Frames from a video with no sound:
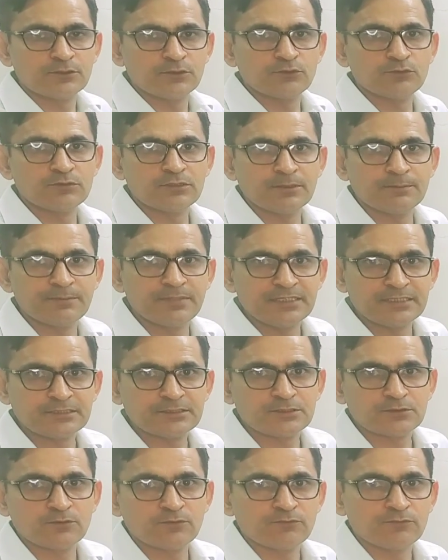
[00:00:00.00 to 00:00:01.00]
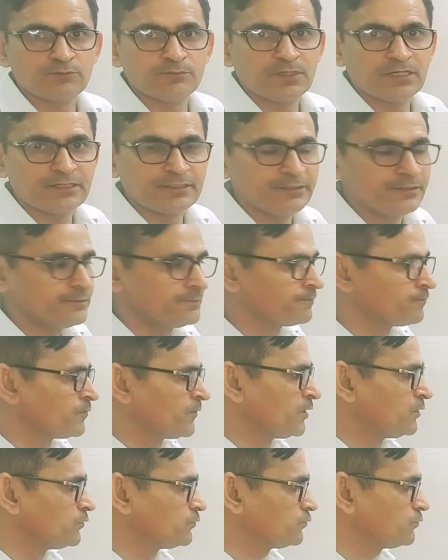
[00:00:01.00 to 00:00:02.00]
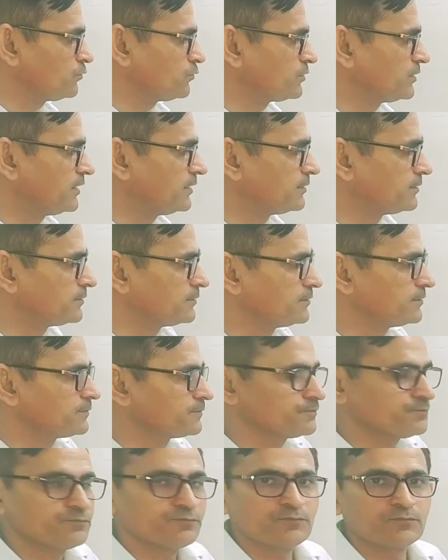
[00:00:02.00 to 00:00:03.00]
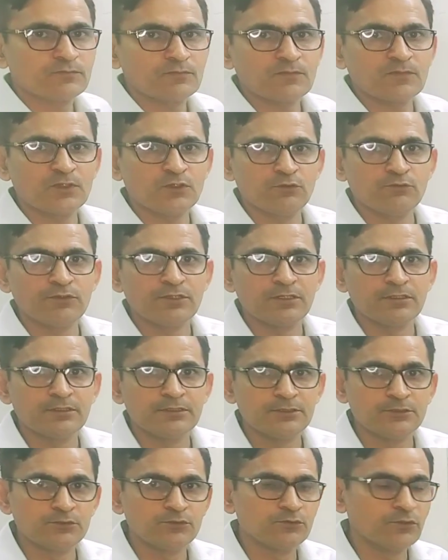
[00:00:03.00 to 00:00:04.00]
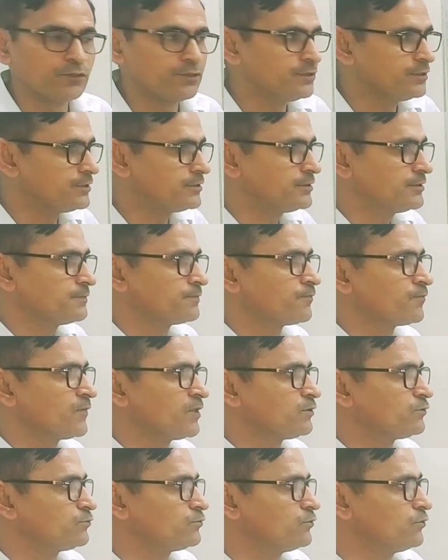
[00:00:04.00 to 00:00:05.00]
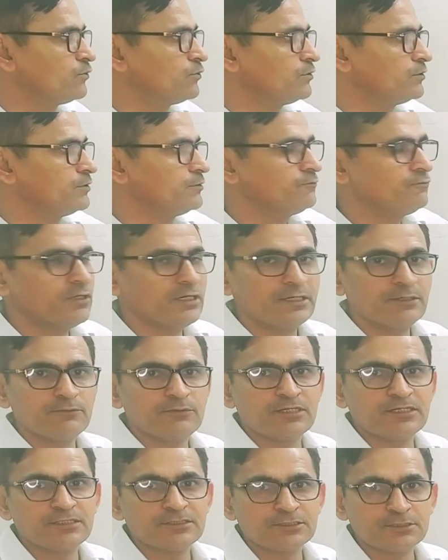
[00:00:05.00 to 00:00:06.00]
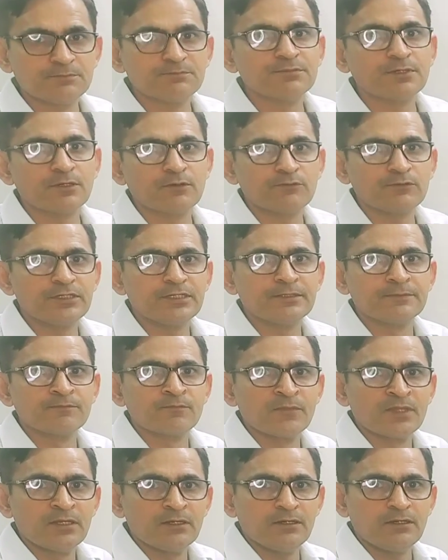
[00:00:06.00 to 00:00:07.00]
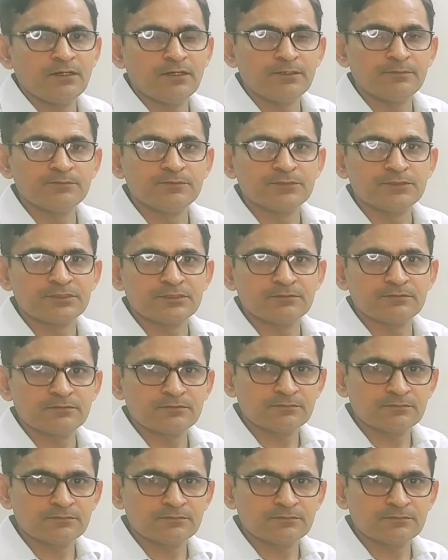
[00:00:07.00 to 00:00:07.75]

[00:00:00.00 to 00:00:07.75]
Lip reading: give the best of my, so that you will enjoy it. So very simple way. I'm